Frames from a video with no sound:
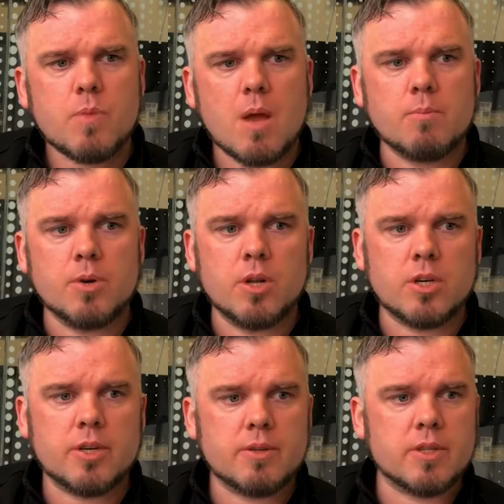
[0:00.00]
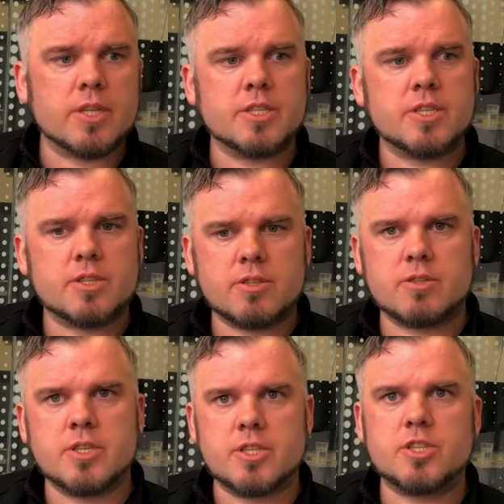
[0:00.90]
But look, this
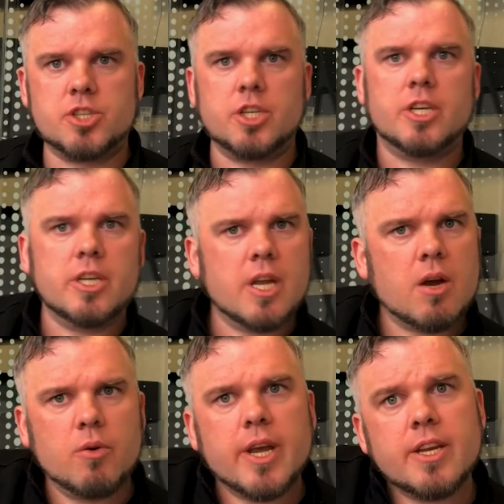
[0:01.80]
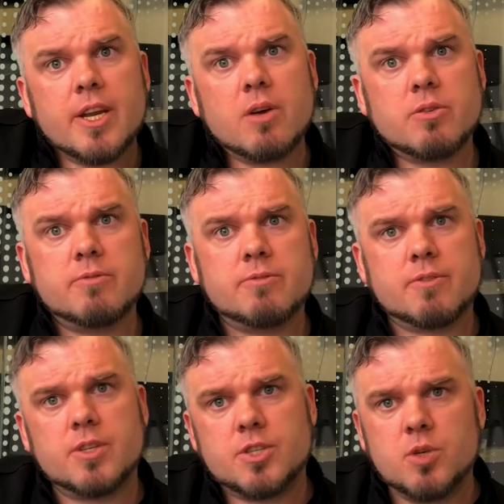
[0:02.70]
is GE now getting out of
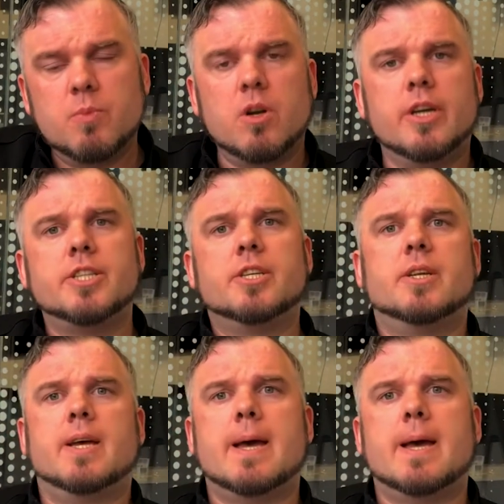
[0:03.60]
consumer lighting.